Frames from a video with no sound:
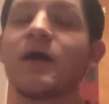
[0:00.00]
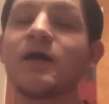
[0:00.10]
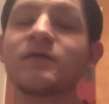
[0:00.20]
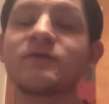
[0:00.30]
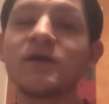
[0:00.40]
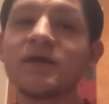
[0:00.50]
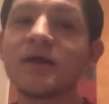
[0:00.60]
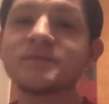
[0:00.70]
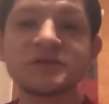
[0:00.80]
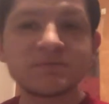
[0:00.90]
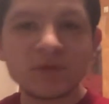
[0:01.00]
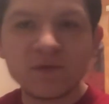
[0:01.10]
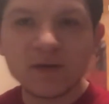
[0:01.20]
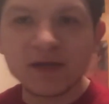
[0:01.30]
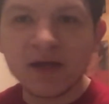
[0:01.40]
I think I'm split
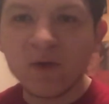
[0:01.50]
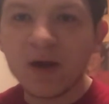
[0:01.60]
right now.